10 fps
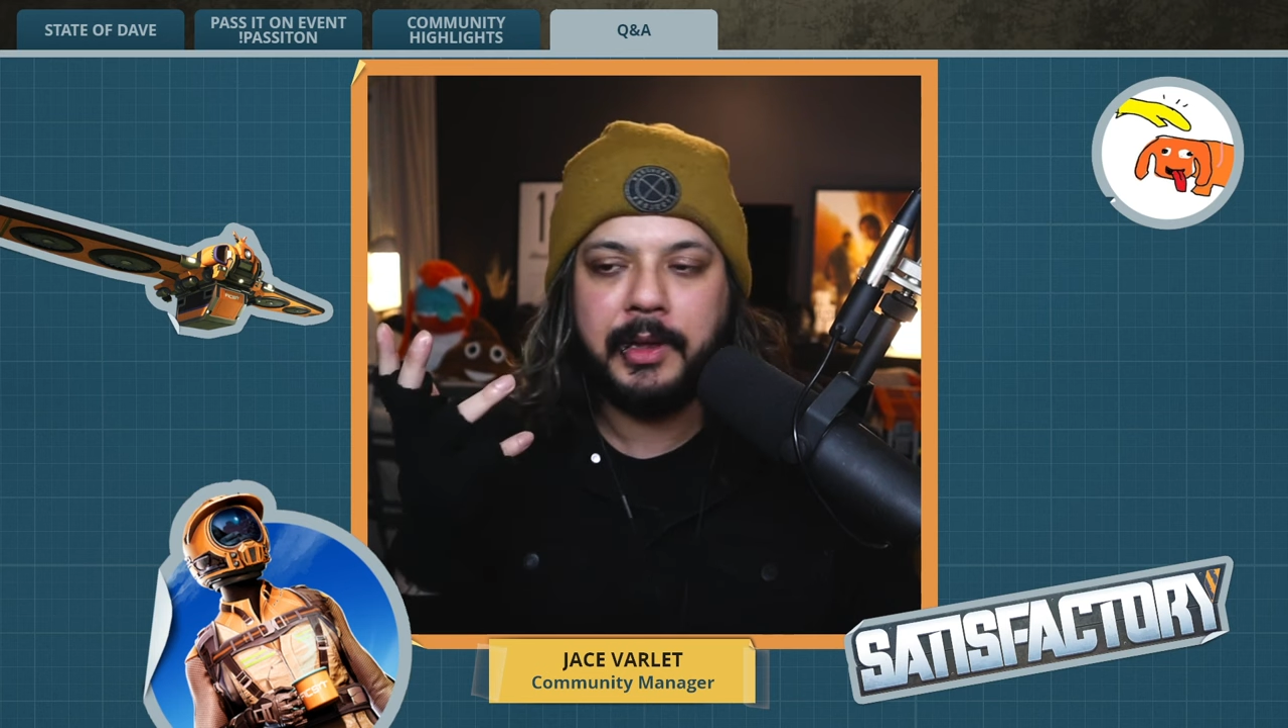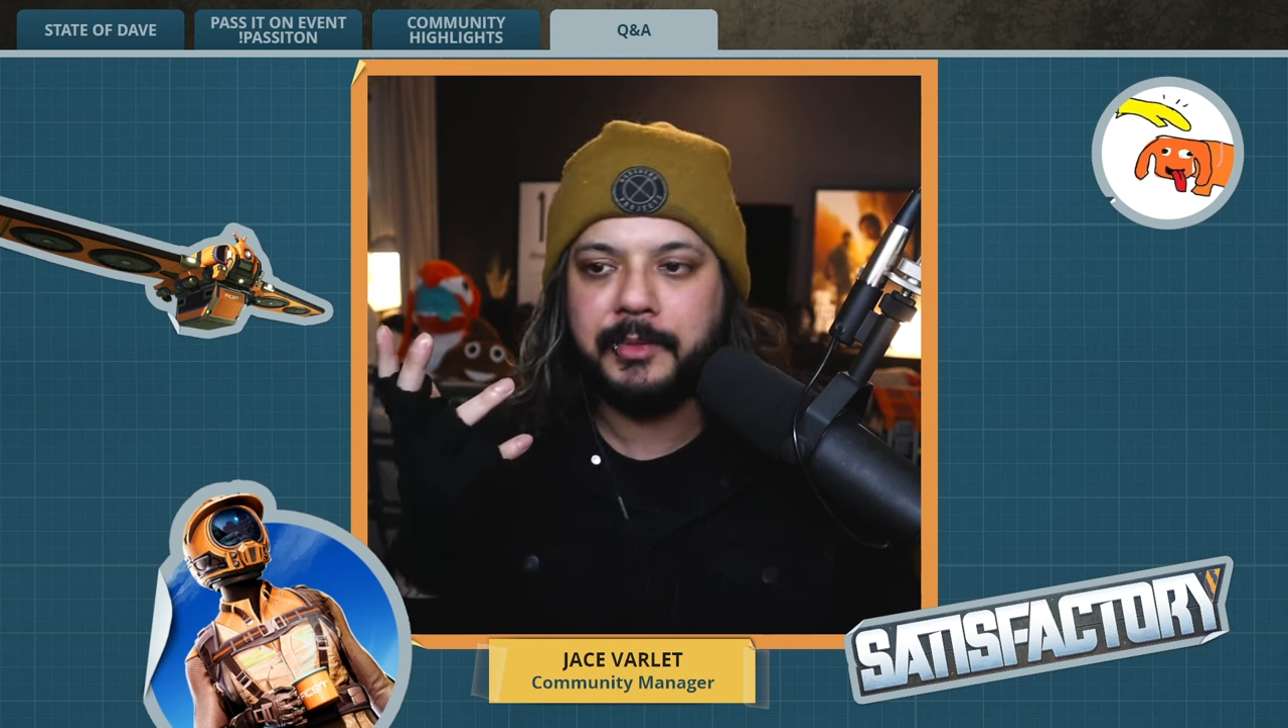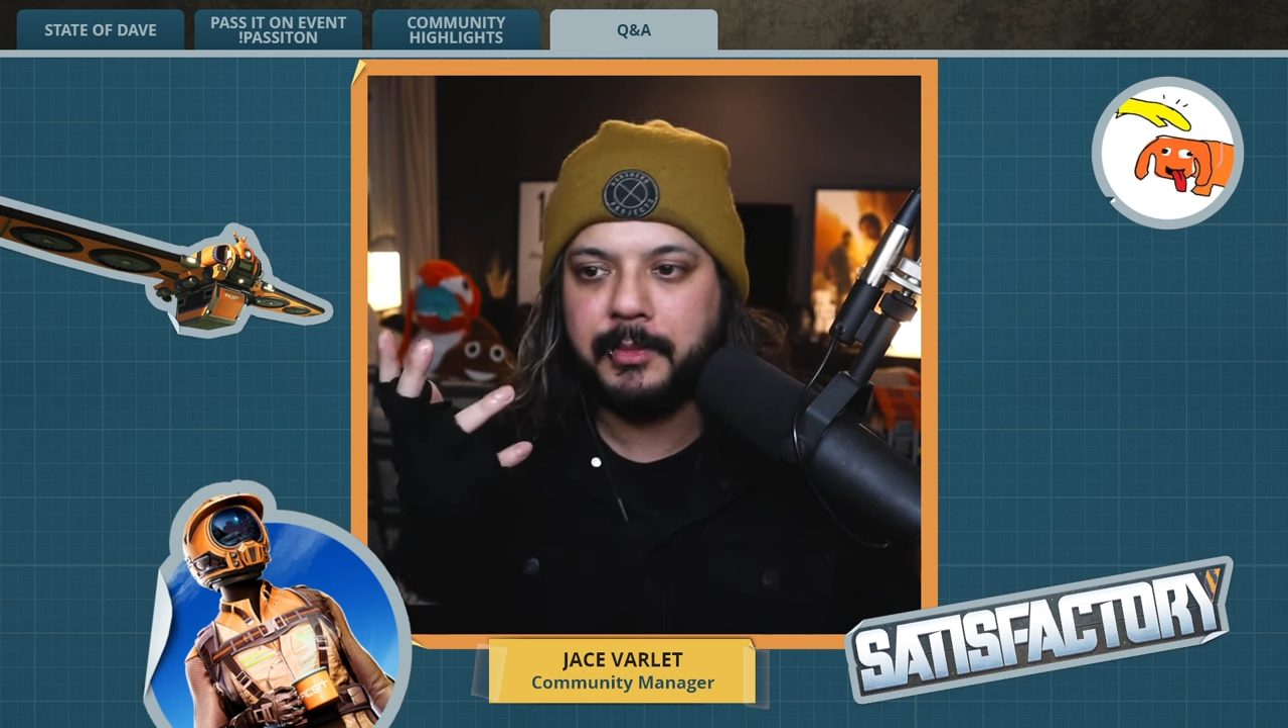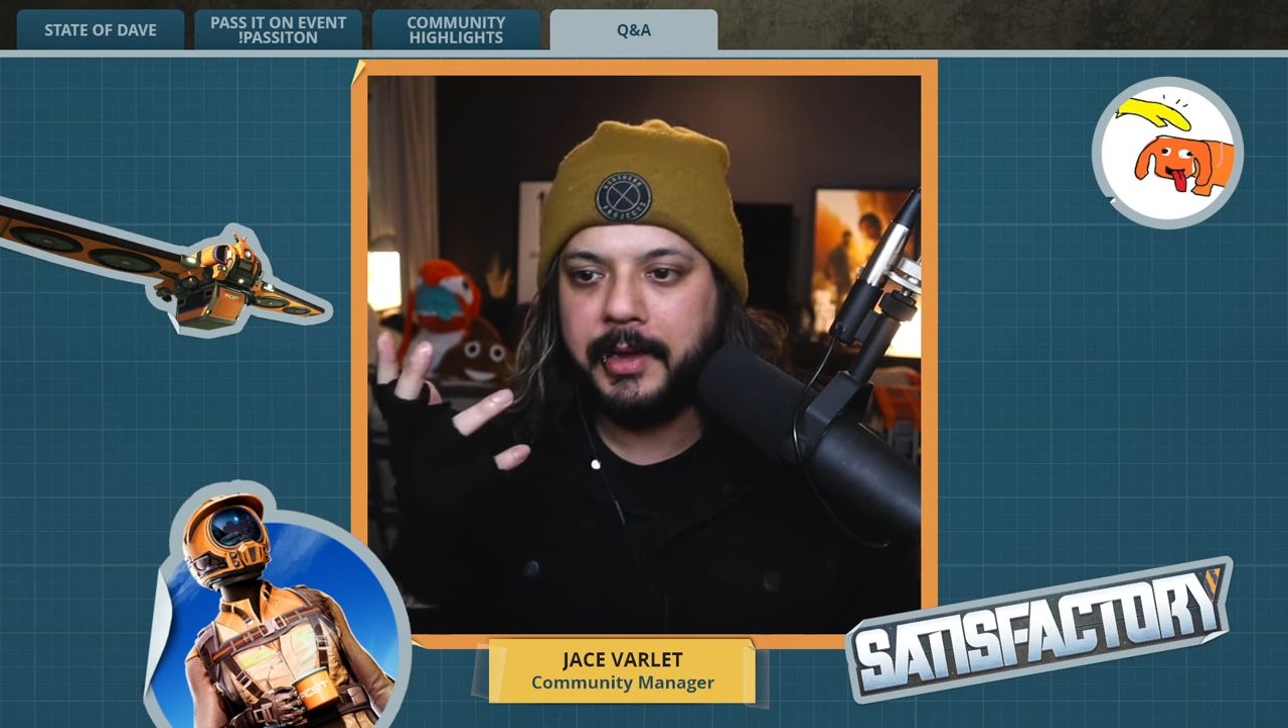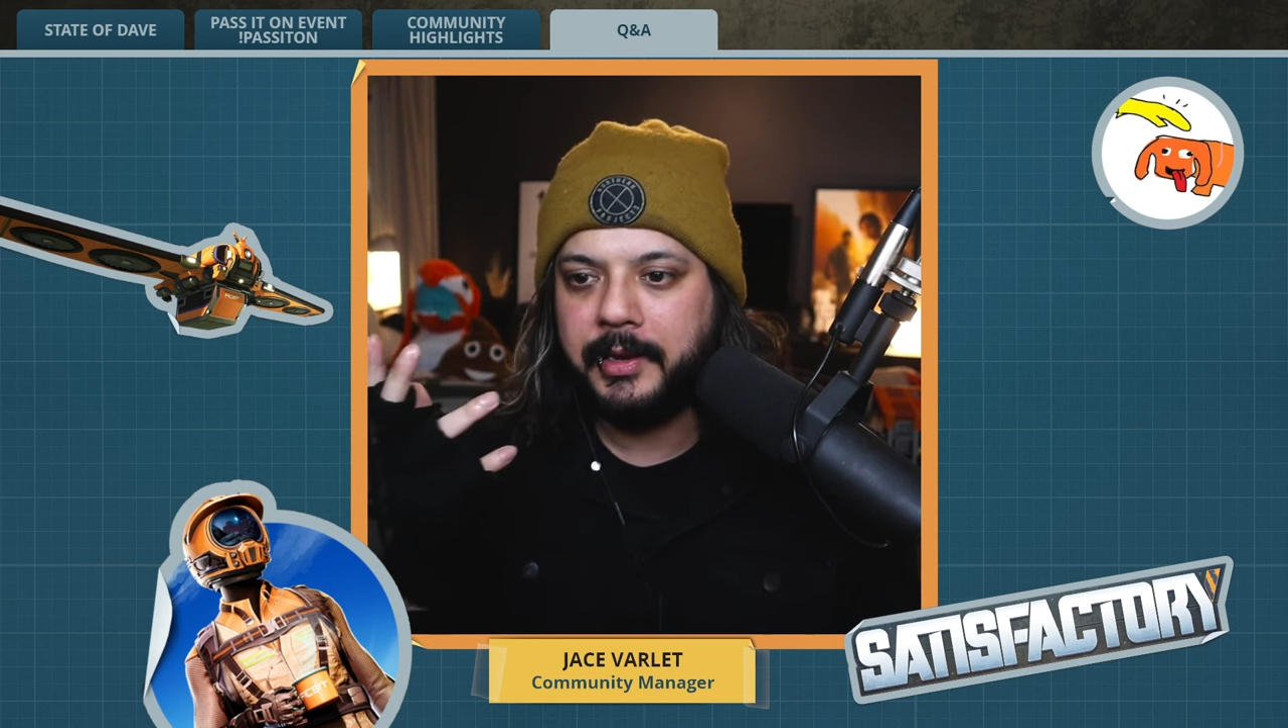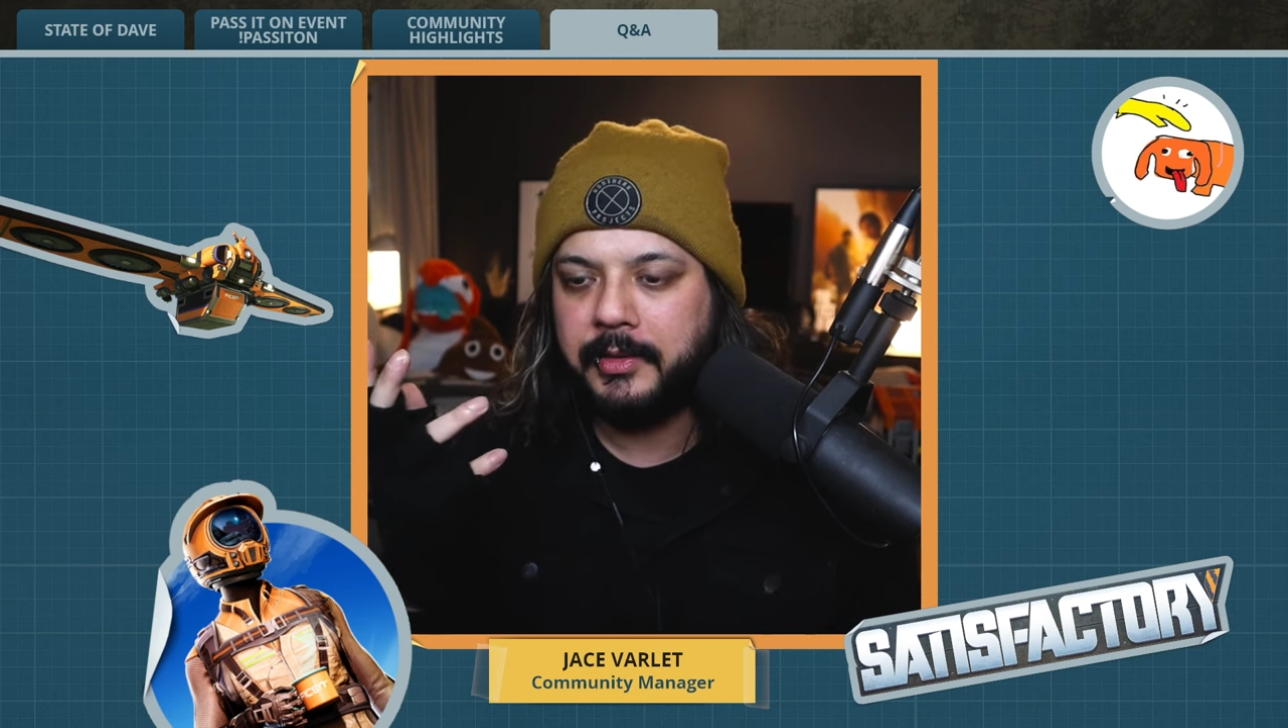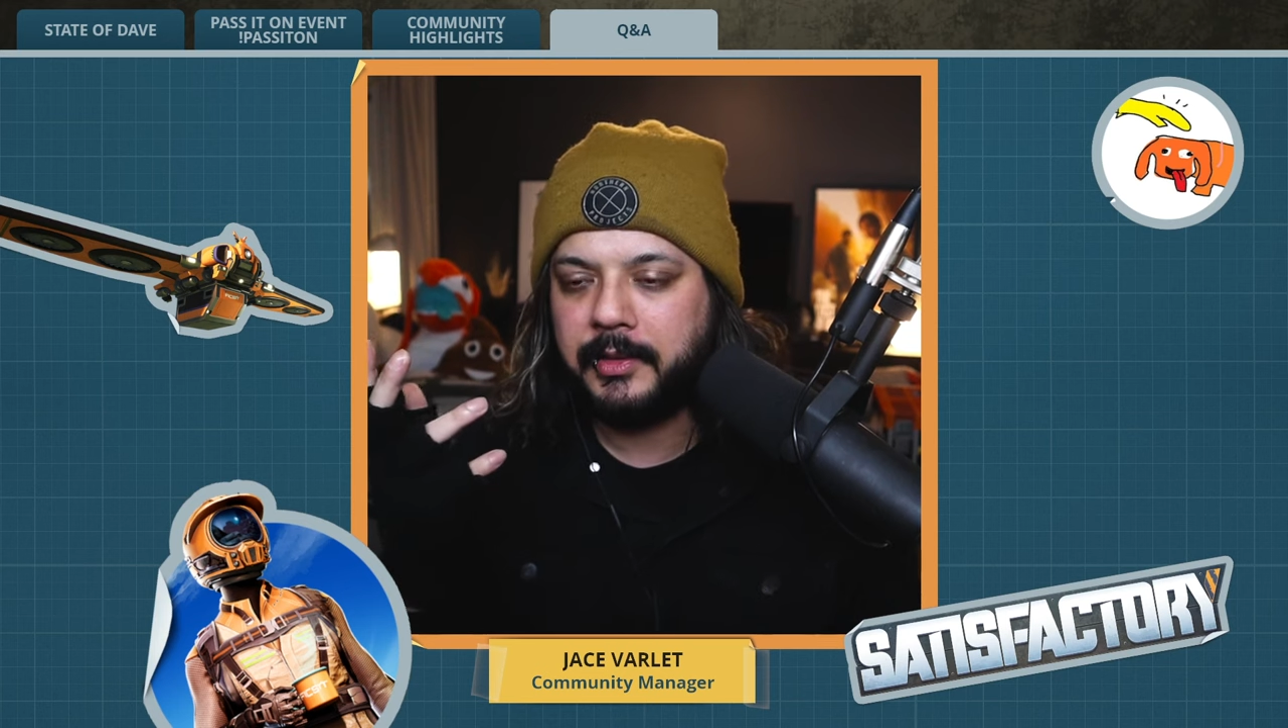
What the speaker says: comes to mind is